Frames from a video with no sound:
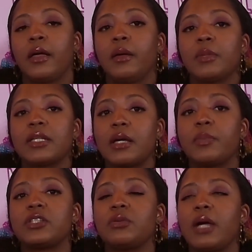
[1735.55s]
Because I bet
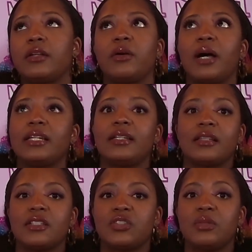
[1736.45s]
you had no idea
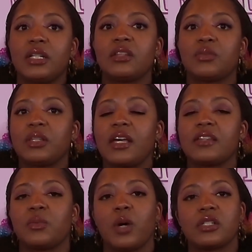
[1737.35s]
that you needed 3,000
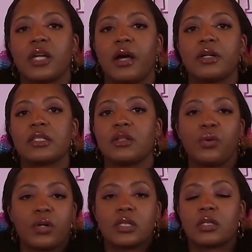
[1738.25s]
watch hours in
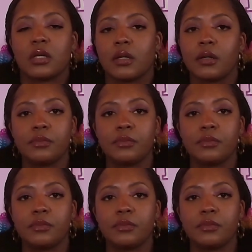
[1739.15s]
order to